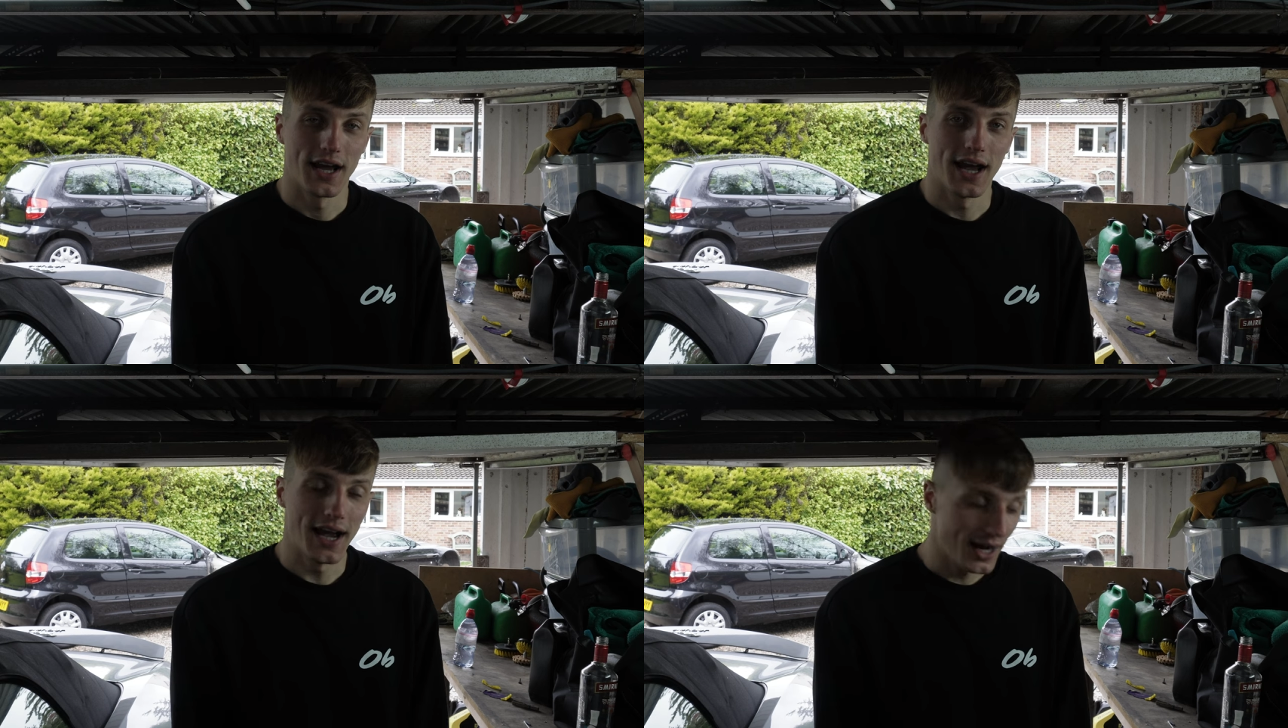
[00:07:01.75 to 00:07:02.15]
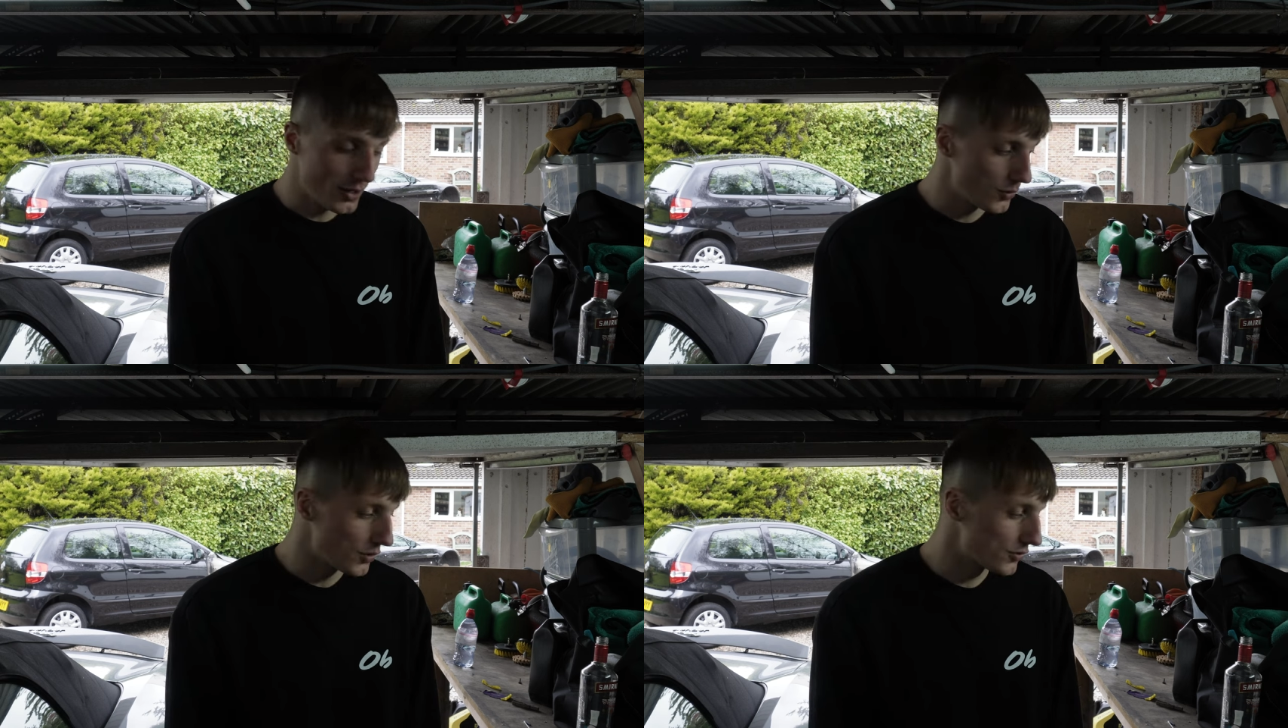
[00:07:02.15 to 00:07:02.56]

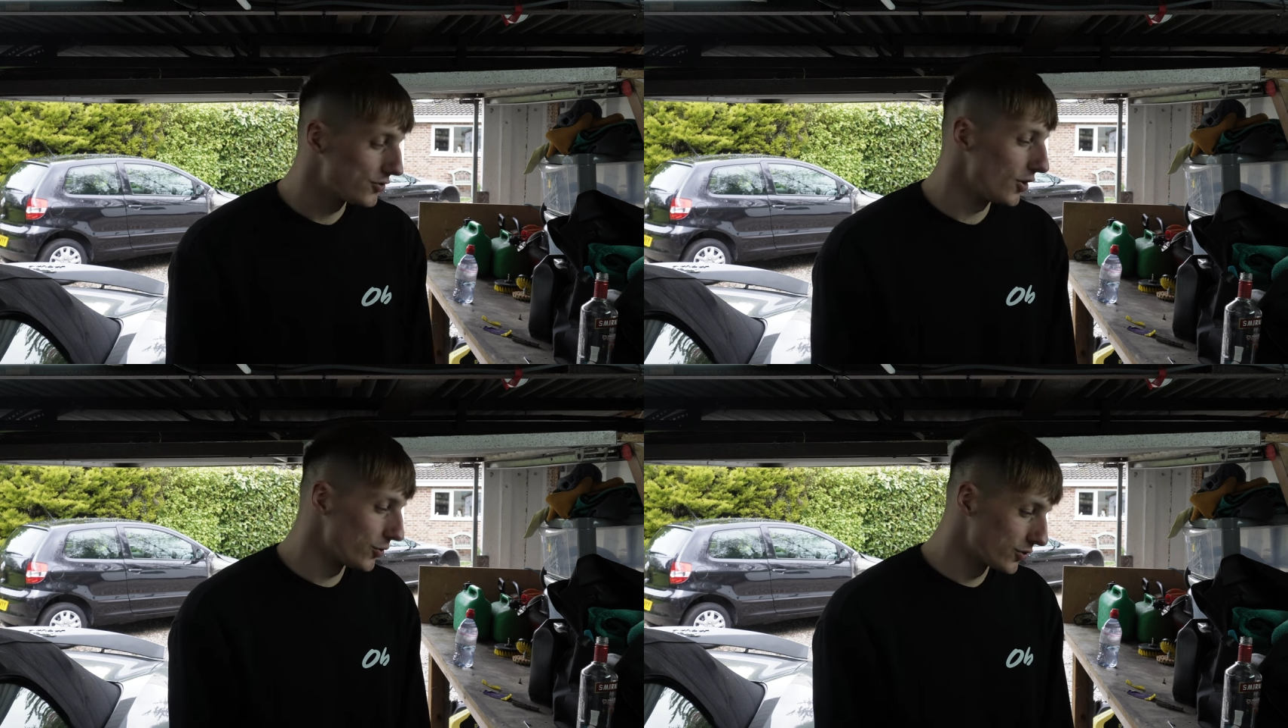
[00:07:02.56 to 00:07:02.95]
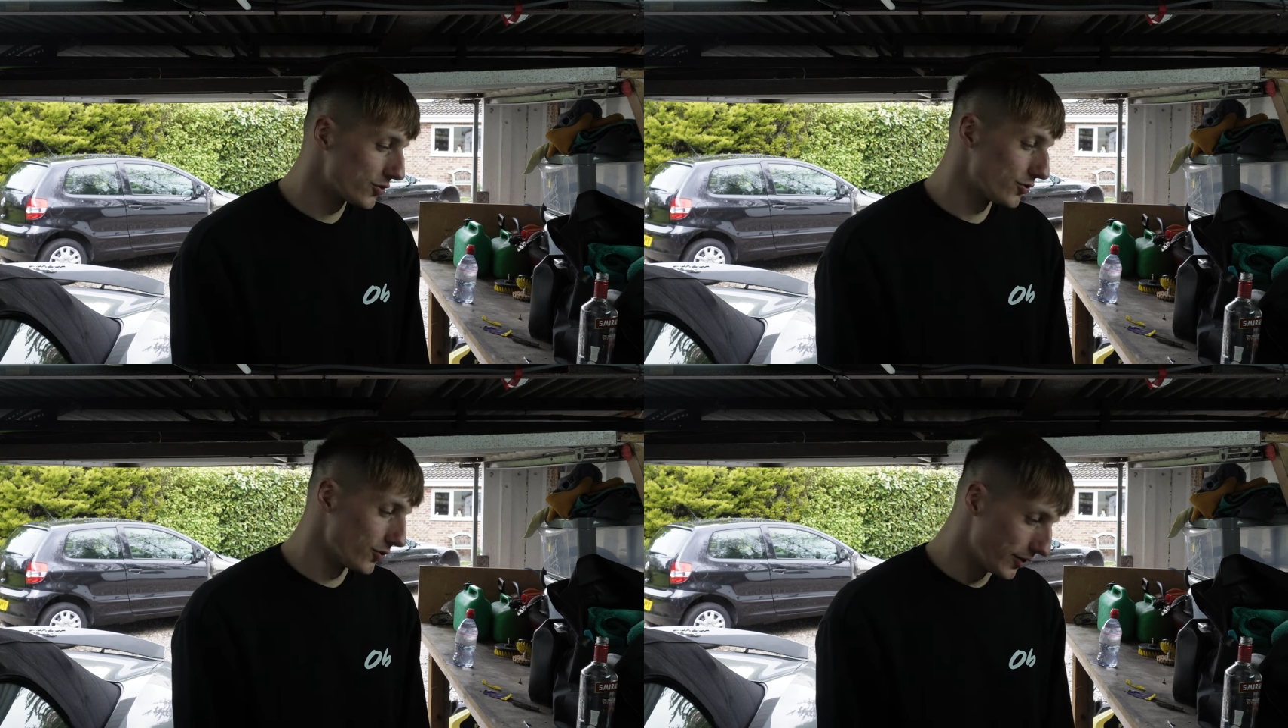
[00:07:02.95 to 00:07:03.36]
How soul
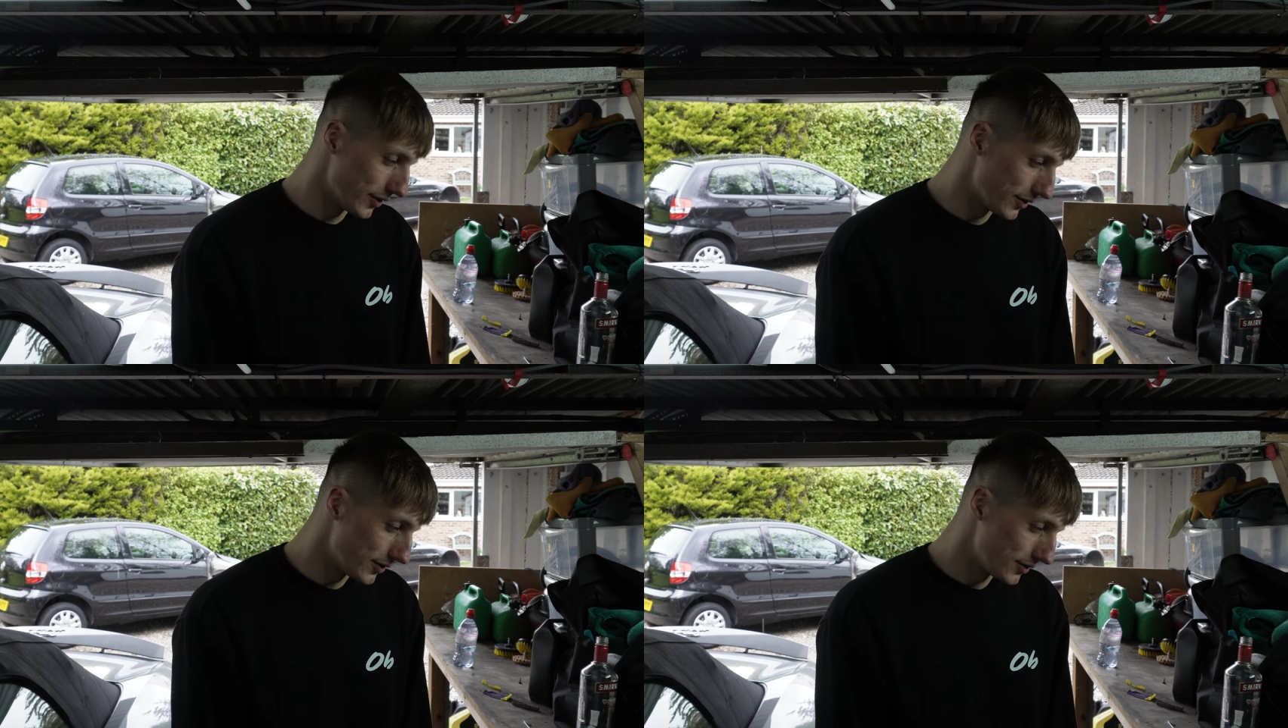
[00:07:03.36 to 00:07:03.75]
destroying.